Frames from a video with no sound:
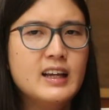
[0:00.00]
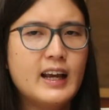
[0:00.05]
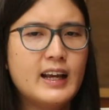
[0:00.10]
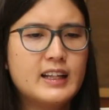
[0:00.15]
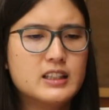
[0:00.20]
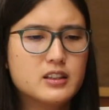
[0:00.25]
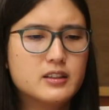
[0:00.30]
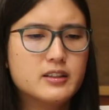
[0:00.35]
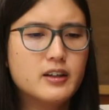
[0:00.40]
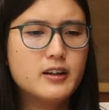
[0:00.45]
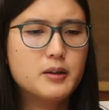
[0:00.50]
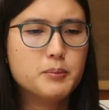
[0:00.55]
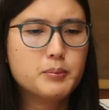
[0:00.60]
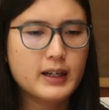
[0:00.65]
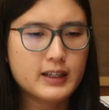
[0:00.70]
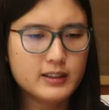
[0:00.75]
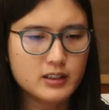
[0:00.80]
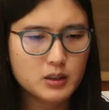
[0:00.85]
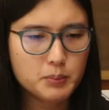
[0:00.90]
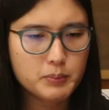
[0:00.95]
And going
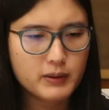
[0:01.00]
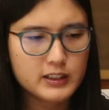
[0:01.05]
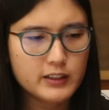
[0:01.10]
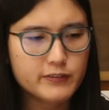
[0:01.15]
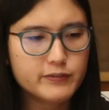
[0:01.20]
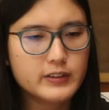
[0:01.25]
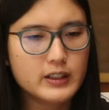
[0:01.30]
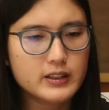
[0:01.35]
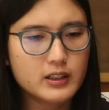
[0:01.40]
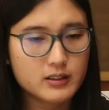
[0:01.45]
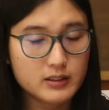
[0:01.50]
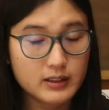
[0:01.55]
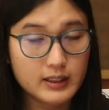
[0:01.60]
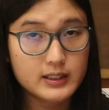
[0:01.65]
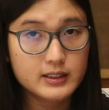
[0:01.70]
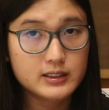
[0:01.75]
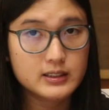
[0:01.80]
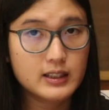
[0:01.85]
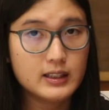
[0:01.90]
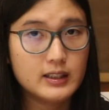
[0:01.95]
back to the point of
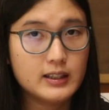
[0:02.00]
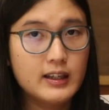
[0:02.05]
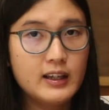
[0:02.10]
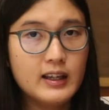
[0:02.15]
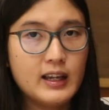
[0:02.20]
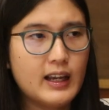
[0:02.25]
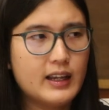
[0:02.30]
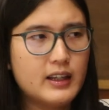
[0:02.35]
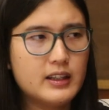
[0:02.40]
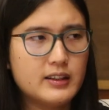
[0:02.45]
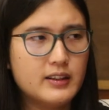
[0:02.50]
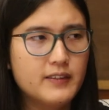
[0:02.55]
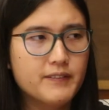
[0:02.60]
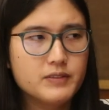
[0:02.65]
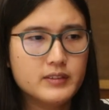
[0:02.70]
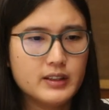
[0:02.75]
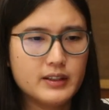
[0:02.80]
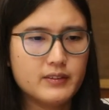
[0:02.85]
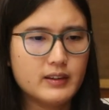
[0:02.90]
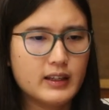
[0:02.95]
regulation, and
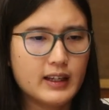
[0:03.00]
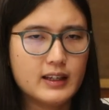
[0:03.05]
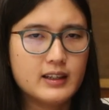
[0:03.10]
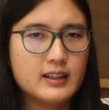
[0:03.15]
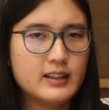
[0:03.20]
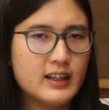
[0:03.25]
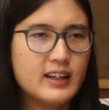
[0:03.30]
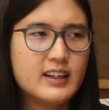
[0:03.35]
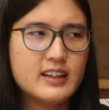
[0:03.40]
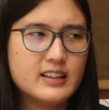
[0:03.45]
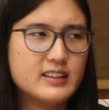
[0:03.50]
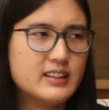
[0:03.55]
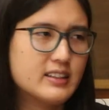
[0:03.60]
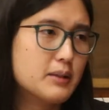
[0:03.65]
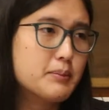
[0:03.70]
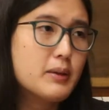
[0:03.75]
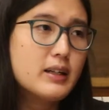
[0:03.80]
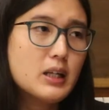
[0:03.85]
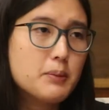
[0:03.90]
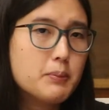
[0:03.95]
like, like, there
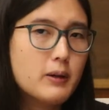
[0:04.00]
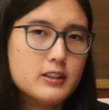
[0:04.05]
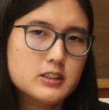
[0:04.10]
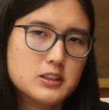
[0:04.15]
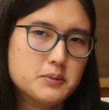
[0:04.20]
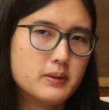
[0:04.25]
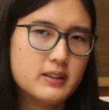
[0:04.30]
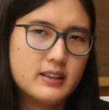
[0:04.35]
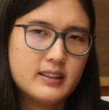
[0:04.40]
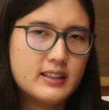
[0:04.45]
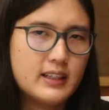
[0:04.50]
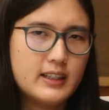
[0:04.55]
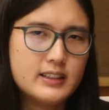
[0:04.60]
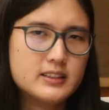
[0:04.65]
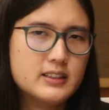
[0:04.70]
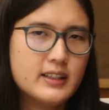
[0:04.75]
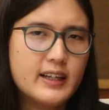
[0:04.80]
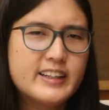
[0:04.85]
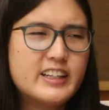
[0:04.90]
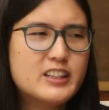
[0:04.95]
are many
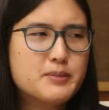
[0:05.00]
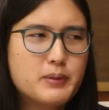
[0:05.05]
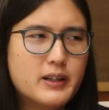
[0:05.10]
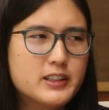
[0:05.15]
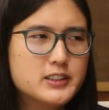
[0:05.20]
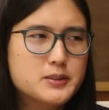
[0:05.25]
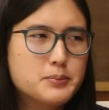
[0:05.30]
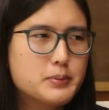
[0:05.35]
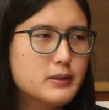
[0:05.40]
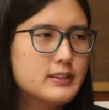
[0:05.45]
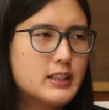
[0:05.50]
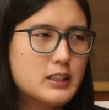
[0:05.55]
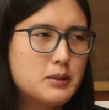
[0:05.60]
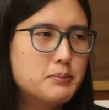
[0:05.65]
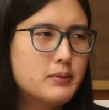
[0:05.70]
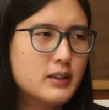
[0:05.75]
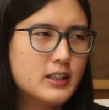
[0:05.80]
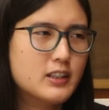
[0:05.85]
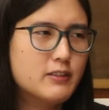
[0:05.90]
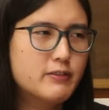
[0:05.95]
possibilities. It is possible
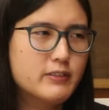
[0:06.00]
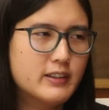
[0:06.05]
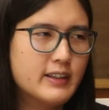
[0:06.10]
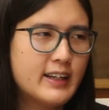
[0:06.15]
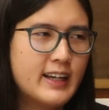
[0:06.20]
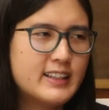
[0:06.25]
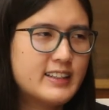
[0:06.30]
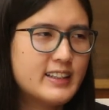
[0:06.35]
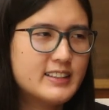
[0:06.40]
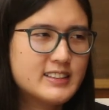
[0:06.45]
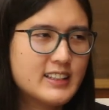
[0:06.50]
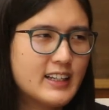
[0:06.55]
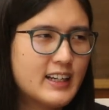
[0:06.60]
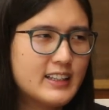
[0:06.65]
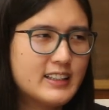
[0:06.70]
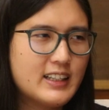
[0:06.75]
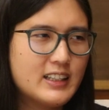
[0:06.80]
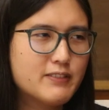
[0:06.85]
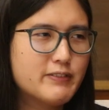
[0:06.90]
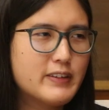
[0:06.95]
that Mike will hit his
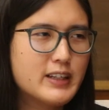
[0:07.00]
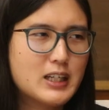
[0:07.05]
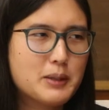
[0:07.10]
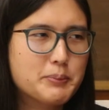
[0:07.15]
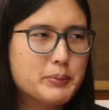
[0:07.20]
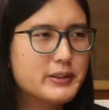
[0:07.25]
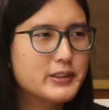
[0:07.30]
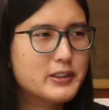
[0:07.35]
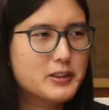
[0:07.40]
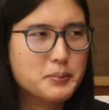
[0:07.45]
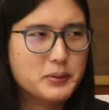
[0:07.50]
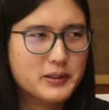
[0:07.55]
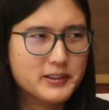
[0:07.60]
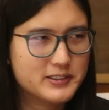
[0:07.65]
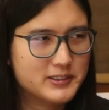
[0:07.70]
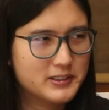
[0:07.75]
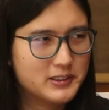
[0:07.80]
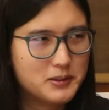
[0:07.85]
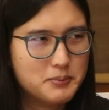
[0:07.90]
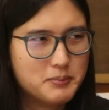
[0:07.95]
head and wake up a new
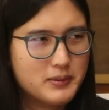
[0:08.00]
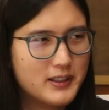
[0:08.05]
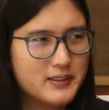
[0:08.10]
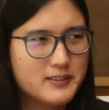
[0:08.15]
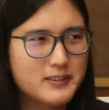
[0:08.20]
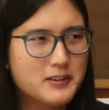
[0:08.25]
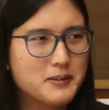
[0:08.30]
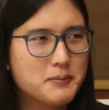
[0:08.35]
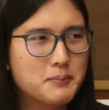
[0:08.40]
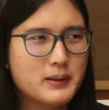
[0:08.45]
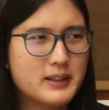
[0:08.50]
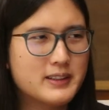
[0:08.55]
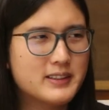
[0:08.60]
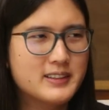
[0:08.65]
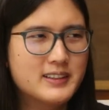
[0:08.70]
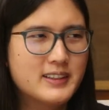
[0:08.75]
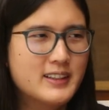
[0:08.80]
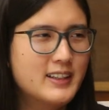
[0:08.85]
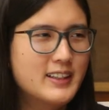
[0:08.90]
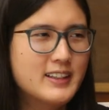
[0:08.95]
person tomorrow, but
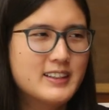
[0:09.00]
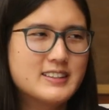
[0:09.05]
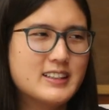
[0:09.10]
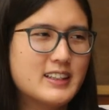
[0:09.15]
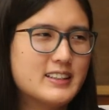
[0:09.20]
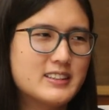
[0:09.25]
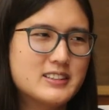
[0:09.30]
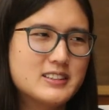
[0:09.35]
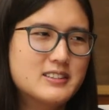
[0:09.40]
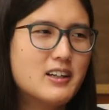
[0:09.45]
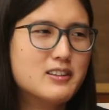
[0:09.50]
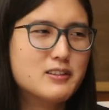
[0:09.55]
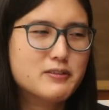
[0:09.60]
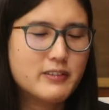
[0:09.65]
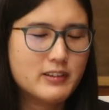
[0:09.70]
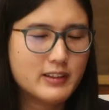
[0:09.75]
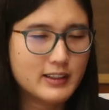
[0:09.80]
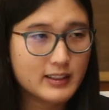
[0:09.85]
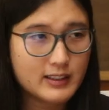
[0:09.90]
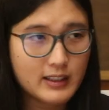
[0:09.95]
that is not
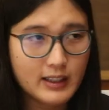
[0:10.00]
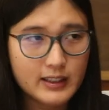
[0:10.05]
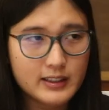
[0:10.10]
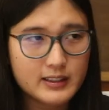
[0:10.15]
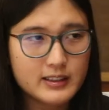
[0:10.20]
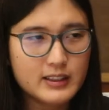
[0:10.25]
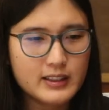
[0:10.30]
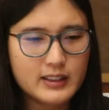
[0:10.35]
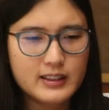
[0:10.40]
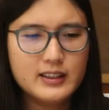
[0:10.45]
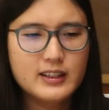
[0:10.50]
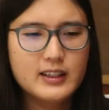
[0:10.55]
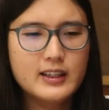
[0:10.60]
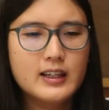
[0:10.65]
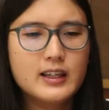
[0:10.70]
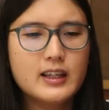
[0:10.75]
very likely.